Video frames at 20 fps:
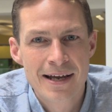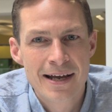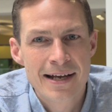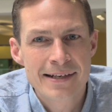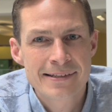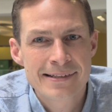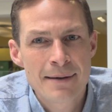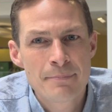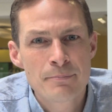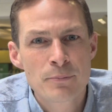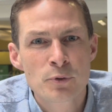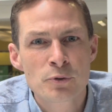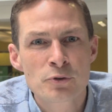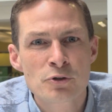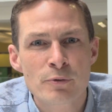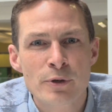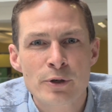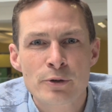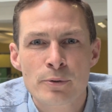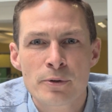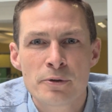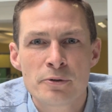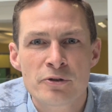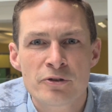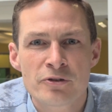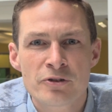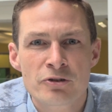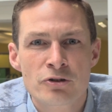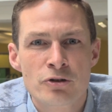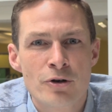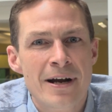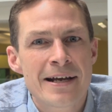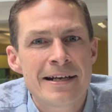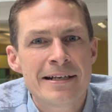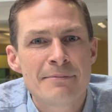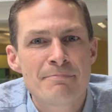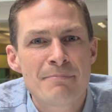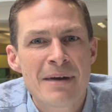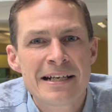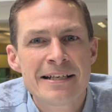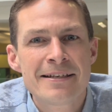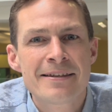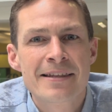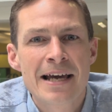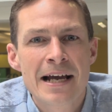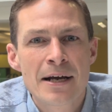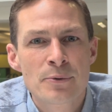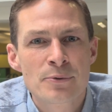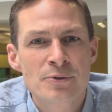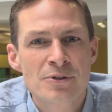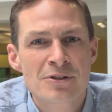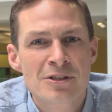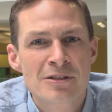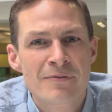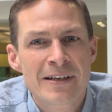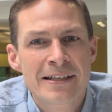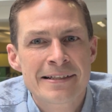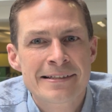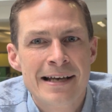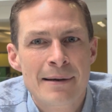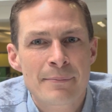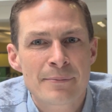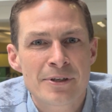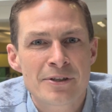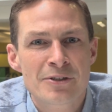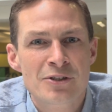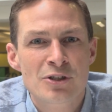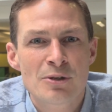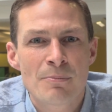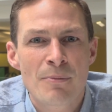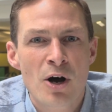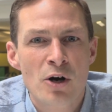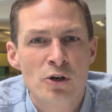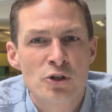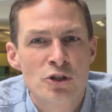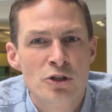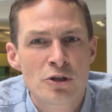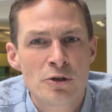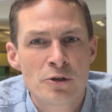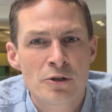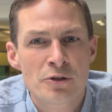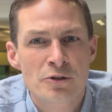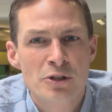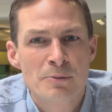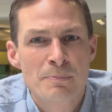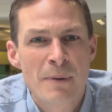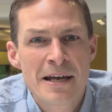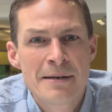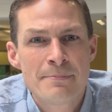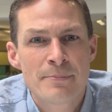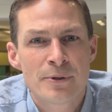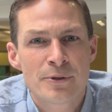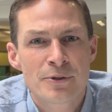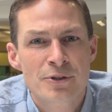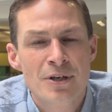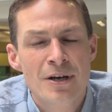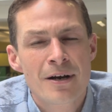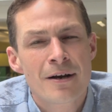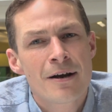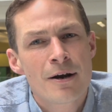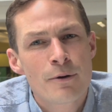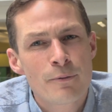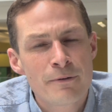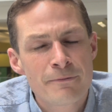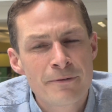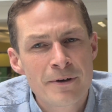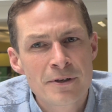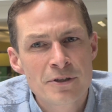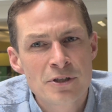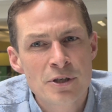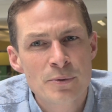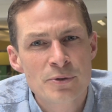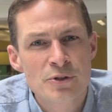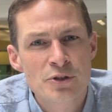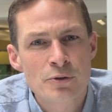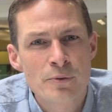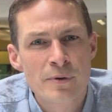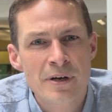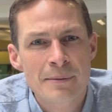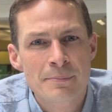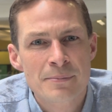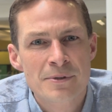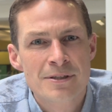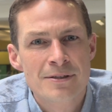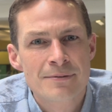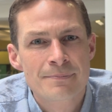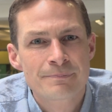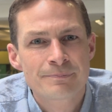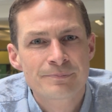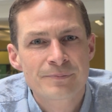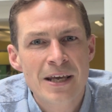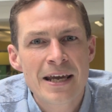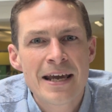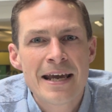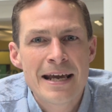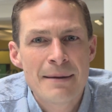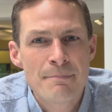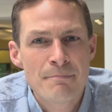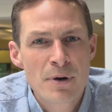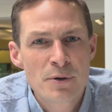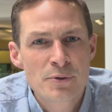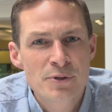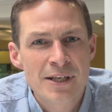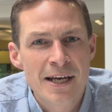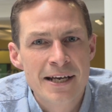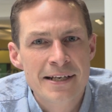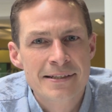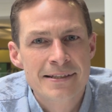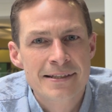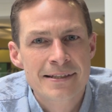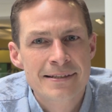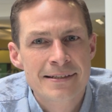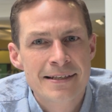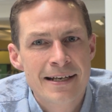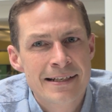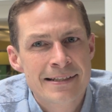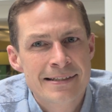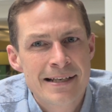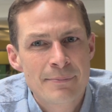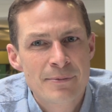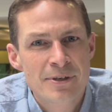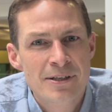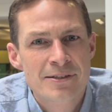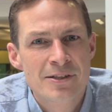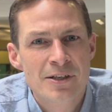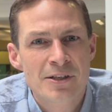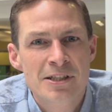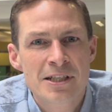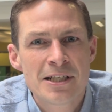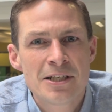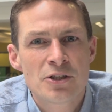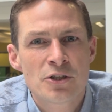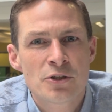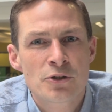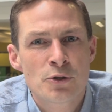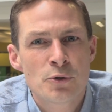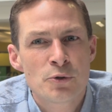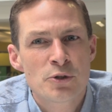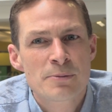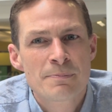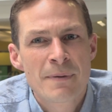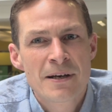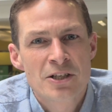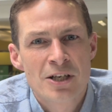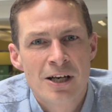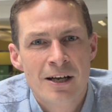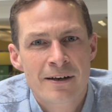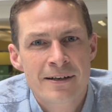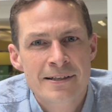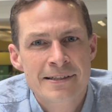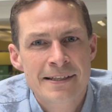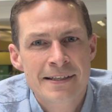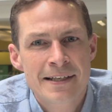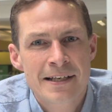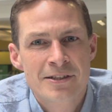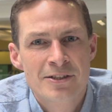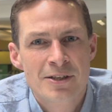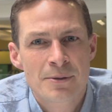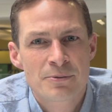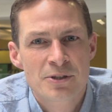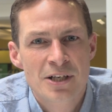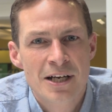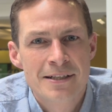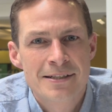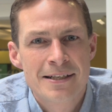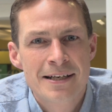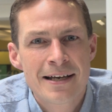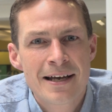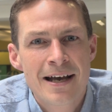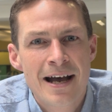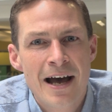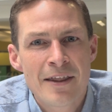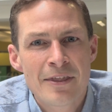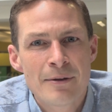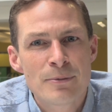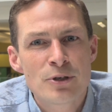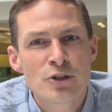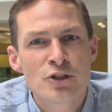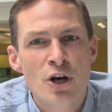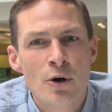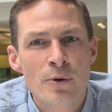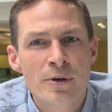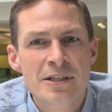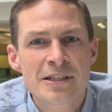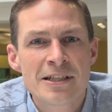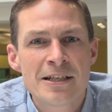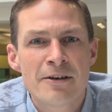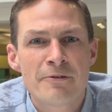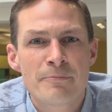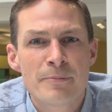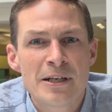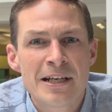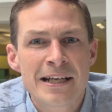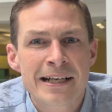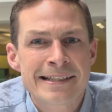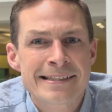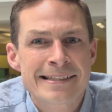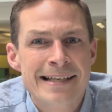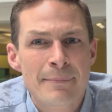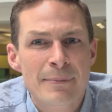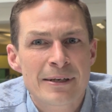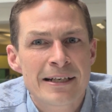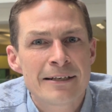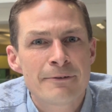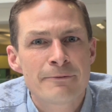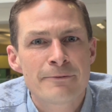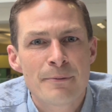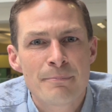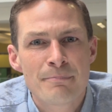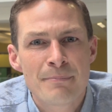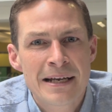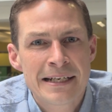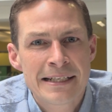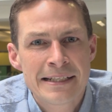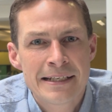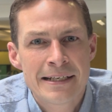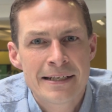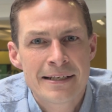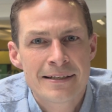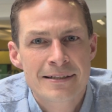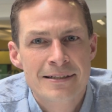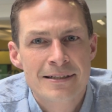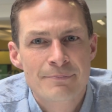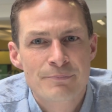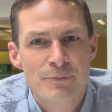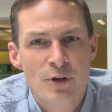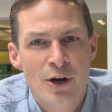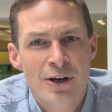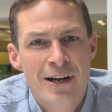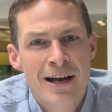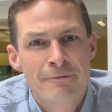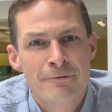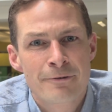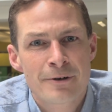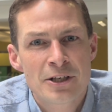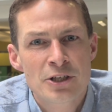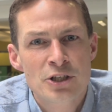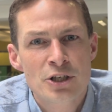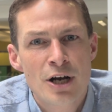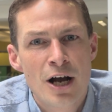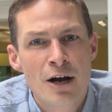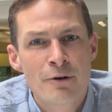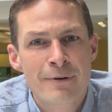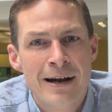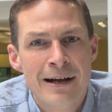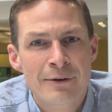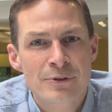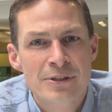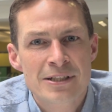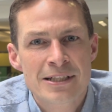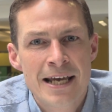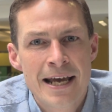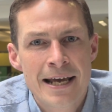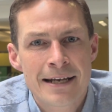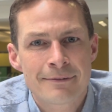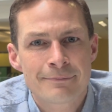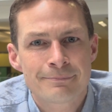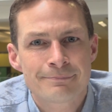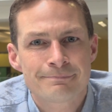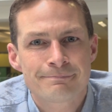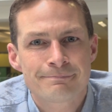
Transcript: Exam boards recruit and train many thousands of examiners to mark students' papers, referred to as scripts. In most cases, examiners are teachers who specialise in their subject, and the majority have been examining for many years, on average around 10.